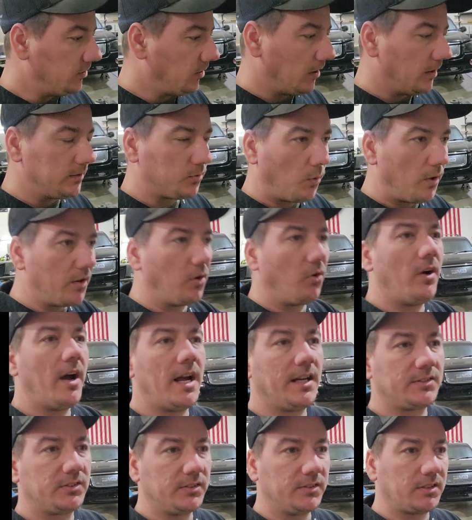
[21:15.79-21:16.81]
You know, it's one of the
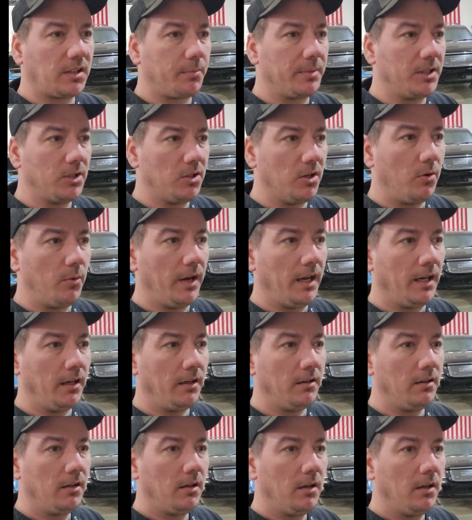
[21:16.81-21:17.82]
last things I'll be
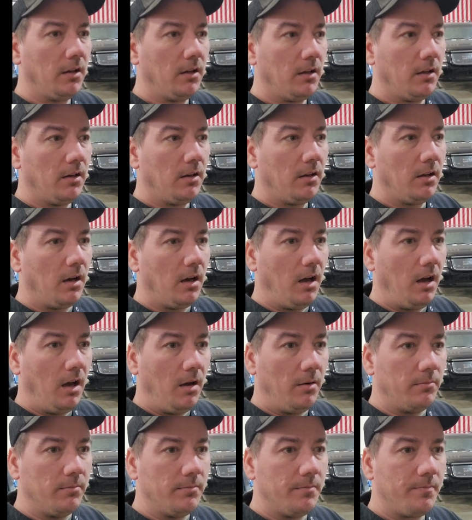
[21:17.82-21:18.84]
doing
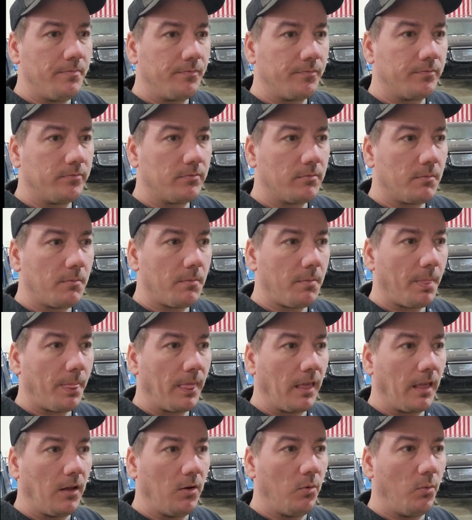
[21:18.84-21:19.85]
um,
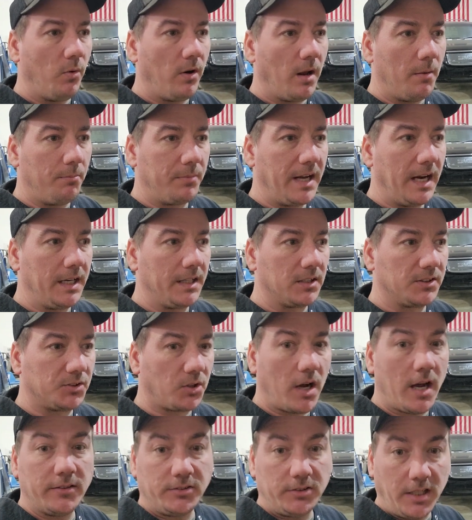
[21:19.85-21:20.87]
when I'm getting the
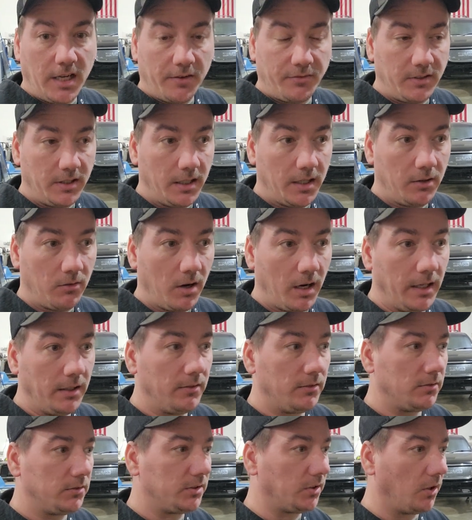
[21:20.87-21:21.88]
drive shaft in, right?
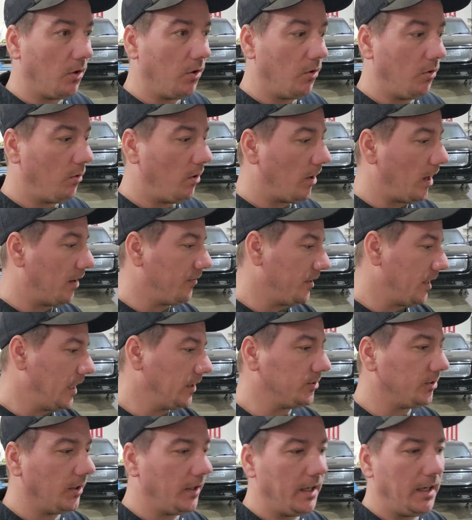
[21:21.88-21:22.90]
So I'll have the
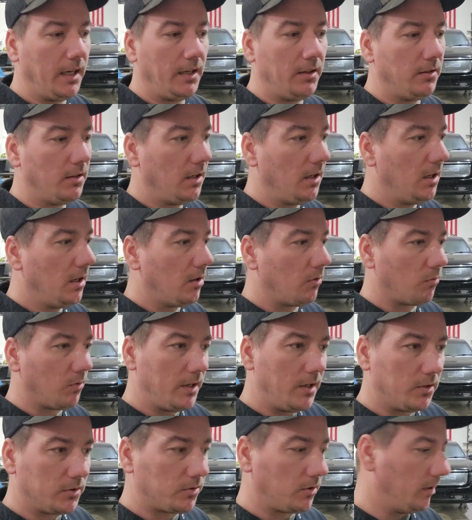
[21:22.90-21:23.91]
engine in,
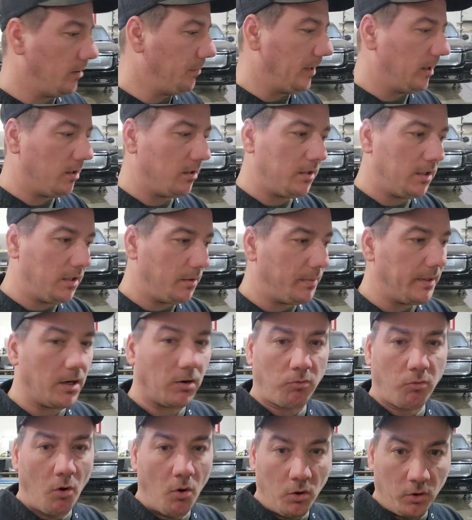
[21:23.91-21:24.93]
rears, or it'll be, it'll be a
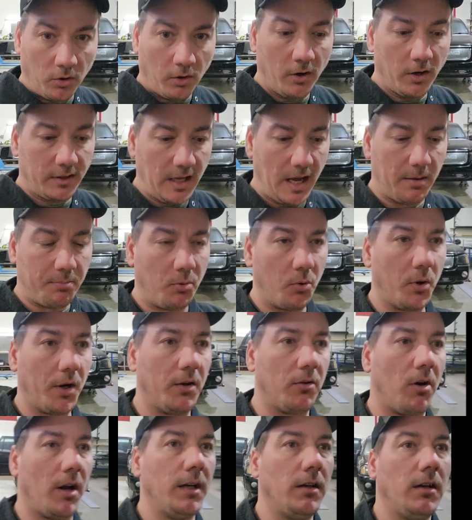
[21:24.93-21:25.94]
roller at that
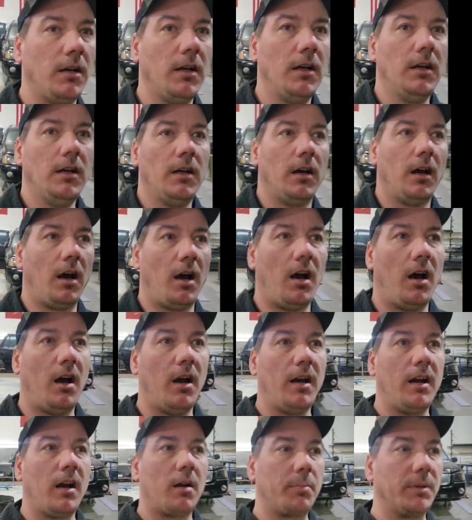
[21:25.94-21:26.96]
point, right? Uh,
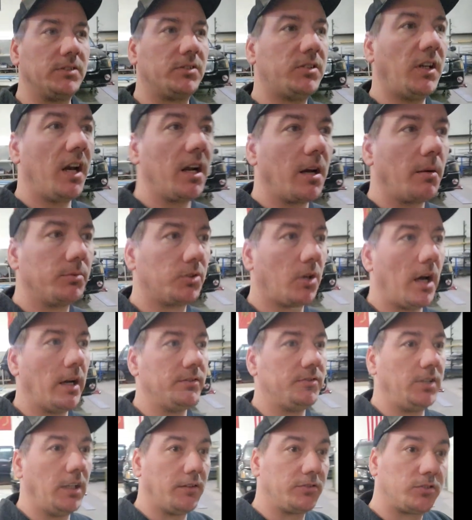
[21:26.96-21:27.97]
and I'll be setting up
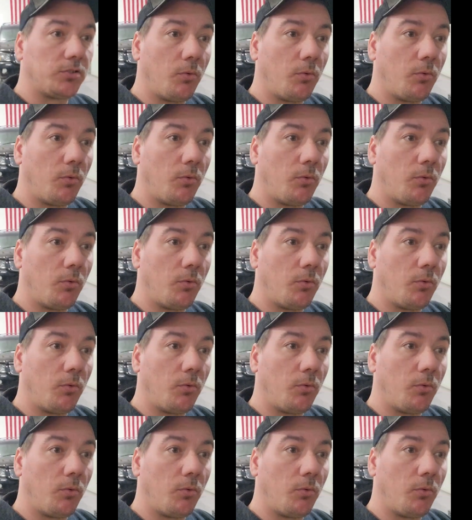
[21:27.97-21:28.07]
drive shaft.